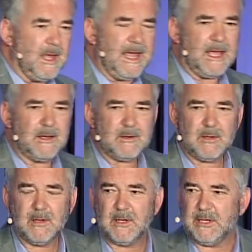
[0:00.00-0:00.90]
And
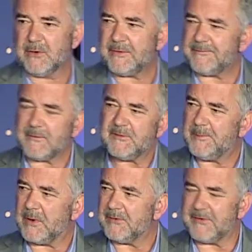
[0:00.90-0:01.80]
you're the first
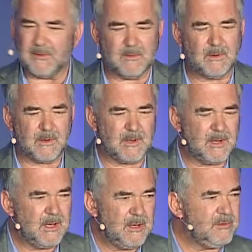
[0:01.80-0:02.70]
person
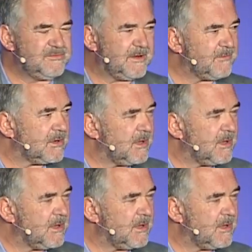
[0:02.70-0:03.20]
who's ever